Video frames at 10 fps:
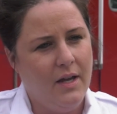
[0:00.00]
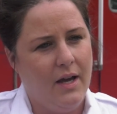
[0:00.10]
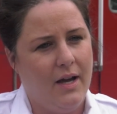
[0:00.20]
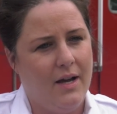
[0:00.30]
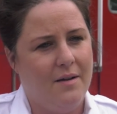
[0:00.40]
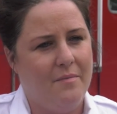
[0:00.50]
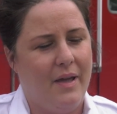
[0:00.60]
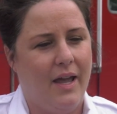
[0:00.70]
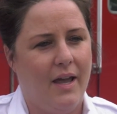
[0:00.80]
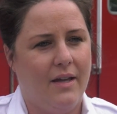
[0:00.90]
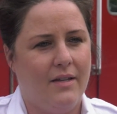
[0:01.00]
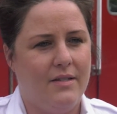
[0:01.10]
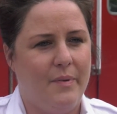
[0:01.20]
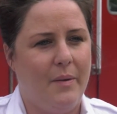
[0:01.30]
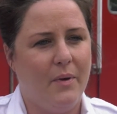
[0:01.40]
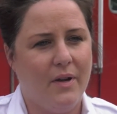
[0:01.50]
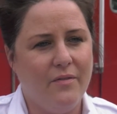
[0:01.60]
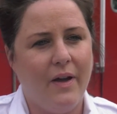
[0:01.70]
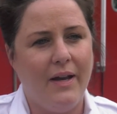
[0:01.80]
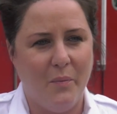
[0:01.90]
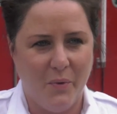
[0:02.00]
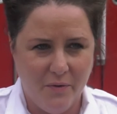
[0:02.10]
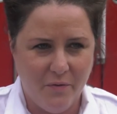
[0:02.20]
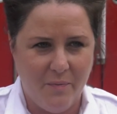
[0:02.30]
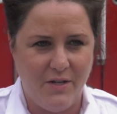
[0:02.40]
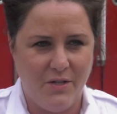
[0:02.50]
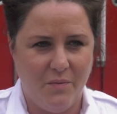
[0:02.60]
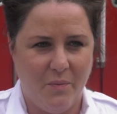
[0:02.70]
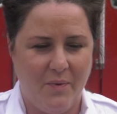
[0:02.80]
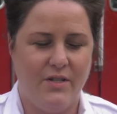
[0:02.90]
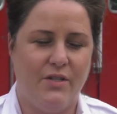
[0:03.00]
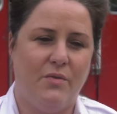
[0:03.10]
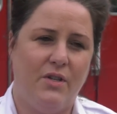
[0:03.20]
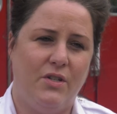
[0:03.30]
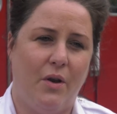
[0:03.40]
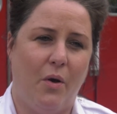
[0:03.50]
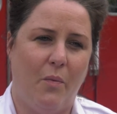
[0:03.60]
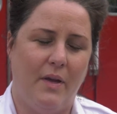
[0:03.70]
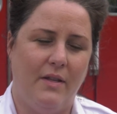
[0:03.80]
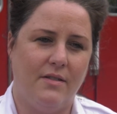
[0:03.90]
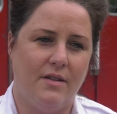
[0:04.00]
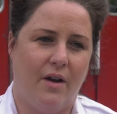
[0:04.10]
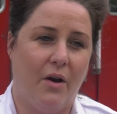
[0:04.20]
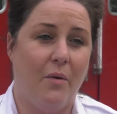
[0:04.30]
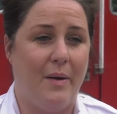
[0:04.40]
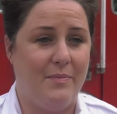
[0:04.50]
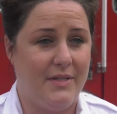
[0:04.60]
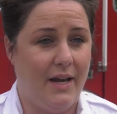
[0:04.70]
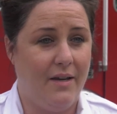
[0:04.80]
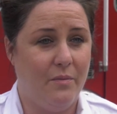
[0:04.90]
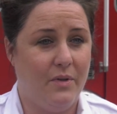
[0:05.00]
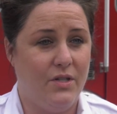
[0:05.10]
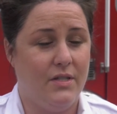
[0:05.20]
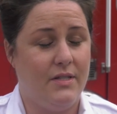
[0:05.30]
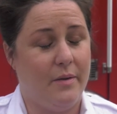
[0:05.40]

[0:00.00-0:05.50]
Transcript: And people can find more information when registration opens on our website, which is